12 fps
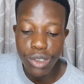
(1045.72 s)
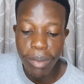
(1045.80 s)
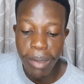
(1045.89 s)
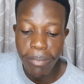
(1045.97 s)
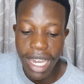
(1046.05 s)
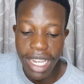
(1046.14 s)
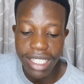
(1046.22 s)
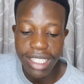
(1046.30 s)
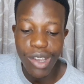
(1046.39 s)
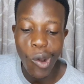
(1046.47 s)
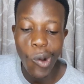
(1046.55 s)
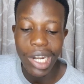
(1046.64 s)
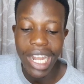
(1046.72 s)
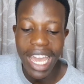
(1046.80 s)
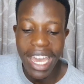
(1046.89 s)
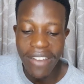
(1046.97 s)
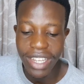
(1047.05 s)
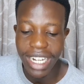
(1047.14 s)
based on
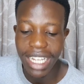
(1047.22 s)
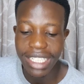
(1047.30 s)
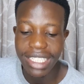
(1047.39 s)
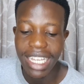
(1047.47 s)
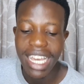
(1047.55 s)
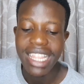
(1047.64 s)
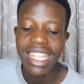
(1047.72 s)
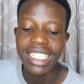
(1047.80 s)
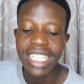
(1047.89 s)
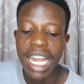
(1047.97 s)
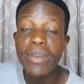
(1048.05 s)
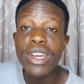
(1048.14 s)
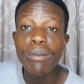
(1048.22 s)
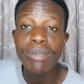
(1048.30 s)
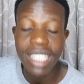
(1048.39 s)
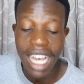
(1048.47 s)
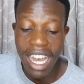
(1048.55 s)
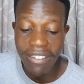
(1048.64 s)
evidence that can be
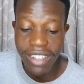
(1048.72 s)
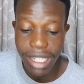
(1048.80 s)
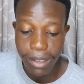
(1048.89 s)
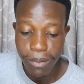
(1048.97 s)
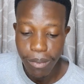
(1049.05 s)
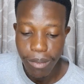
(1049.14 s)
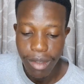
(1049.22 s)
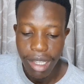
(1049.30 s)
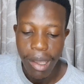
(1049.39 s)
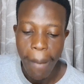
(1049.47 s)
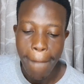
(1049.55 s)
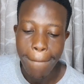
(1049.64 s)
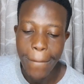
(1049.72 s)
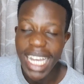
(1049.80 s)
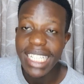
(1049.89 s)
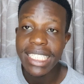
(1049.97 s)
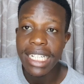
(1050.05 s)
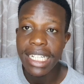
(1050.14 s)
observed,
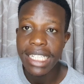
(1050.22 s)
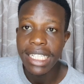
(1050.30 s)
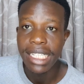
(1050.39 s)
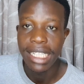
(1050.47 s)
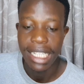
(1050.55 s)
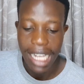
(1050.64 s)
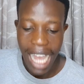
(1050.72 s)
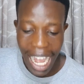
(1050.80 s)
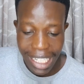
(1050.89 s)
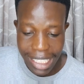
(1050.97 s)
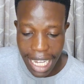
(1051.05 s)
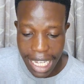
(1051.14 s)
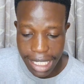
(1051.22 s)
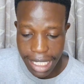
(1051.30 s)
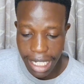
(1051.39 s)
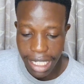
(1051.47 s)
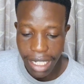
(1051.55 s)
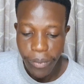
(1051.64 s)
measured, and
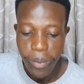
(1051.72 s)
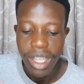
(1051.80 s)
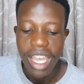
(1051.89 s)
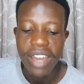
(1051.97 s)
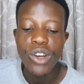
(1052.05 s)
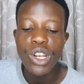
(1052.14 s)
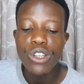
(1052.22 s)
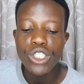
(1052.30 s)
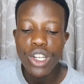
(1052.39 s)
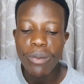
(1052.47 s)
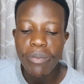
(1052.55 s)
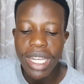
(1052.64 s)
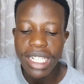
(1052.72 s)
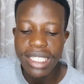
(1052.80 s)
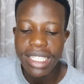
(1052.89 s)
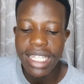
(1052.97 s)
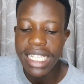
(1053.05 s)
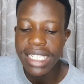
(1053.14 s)
tasted. Evolution
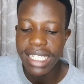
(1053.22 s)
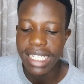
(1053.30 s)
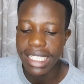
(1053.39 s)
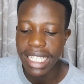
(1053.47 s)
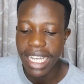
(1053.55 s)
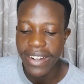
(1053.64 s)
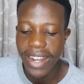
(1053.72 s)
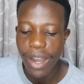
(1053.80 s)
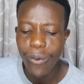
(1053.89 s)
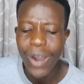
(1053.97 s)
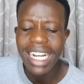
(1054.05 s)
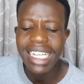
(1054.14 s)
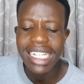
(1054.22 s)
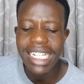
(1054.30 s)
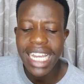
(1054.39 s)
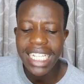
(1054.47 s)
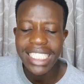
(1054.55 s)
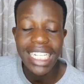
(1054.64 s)
meets this criteria, while
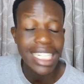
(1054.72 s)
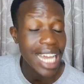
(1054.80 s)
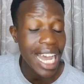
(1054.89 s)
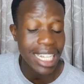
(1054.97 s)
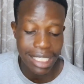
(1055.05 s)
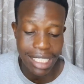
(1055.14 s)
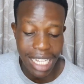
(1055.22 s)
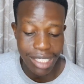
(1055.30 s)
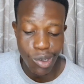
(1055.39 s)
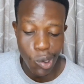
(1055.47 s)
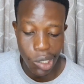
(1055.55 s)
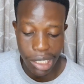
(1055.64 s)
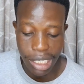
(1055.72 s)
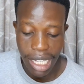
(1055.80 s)
creation does not,